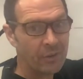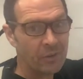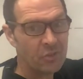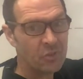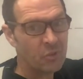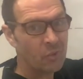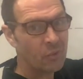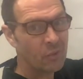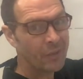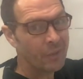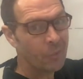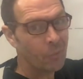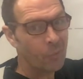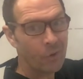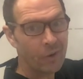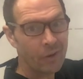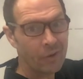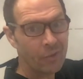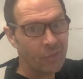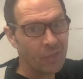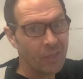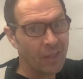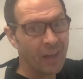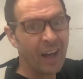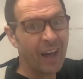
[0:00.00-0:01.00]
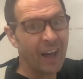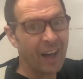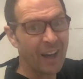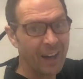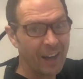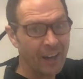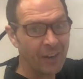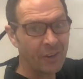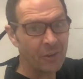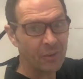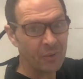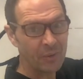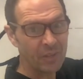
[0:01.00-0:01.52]
is only worth a
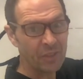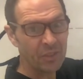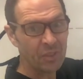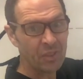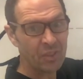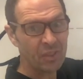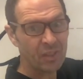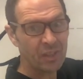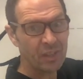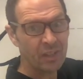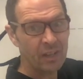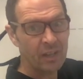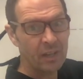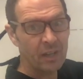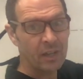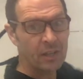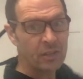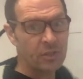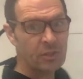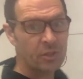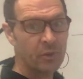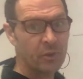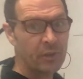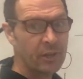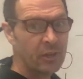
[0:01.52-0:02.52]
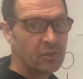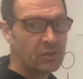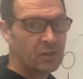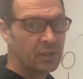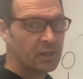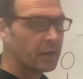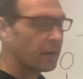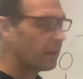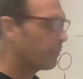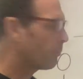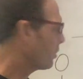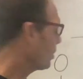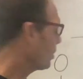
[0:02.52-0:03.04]
hundredth. So here's a number